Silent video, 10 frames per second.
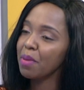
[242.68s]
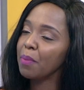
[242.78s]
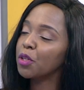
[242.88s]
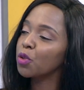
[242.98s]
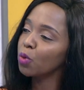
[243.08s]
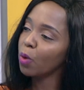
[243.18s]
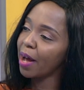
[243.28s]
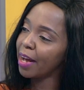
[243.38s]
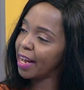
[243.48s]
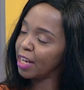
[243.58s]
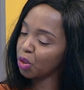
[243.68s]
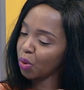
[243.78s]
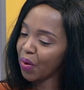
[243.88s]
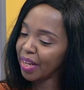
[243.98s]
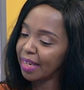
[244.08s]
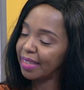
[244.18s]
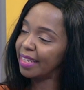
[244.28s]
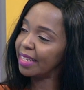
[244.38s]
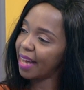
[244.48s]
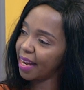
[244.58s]
Maybe to ensuring
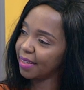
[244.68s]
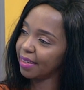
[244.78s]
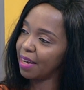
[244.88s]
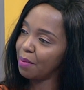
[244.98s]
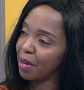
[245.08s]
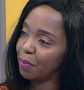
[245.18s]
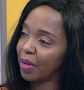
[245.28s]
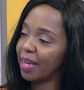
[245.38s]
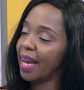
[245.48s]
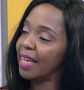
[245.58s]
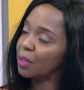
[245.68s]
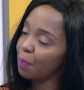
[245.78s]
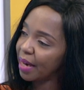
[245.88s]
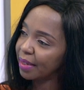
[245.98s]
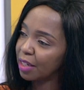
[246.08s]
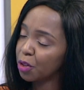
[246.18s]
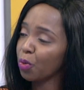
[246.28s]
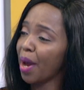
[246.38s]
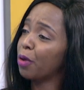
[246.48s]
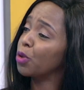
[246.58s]
that this idea, maybe it's patent.
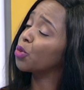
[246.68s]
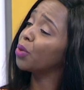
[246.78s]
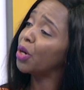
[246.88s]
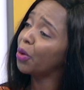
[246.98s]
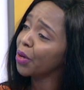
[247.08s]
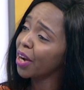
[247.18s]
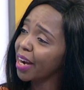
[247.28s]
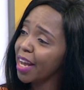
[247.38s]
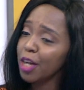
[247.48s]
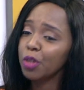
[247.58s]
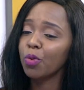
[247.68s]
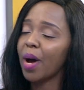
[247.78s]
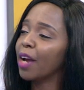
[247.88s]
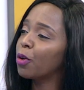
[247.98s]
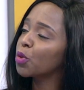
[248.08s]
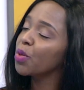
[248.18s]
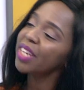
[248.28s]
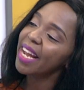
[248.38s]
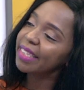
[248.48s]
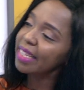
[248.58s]
Do I go to a lawyer? Do I go to
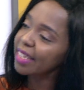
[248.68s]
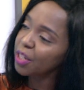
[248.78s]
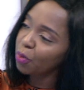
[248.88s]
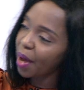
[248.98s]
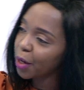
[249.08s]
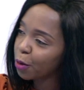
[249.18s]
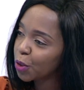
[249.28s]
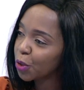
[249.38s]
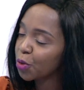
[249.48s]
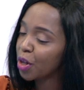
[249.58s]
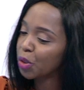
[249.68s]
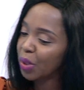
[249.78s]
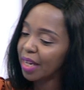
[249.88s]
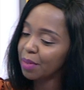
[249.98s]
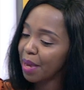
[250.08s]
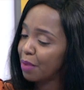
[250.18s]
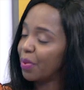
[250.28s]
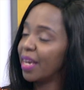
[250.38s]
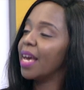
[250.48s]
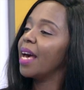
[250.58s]
which agency do I go to ensure that
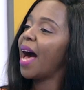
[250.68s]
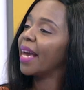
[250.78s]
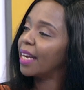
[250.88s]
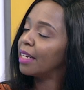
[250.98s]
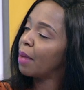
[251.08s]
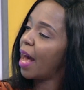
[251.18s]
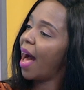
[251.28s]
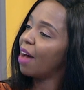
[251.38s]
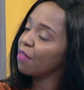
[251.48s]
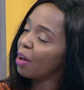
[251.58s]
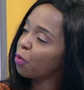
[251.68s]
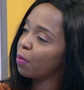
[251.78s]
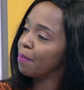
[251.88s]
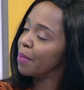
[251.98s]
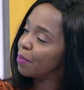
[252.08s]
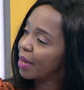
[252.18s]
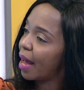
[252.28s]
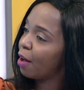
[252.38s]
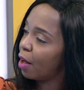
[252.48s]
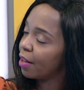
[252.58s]
maybe I can have maybe
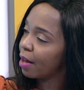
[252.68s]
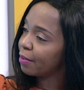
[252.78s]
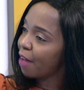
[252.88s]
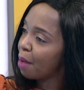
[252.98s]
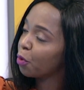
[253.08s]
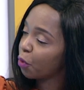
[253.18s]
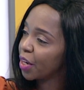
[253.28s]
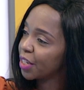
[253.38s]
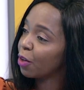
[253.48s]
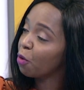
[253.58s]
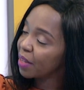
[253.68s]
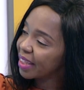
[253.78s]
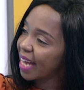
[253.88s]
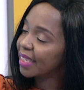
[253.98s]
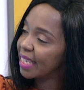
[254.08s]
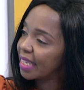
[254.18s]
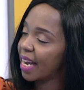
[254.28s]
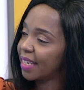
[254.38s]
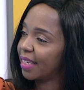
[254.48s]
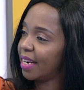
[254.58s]
a firm authority over that this
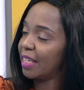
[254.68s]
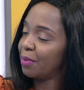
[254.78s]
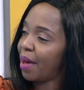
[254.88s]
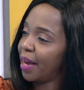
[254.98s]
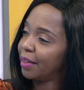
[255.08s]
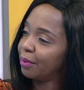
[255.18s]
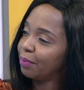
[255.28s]
idea is mine?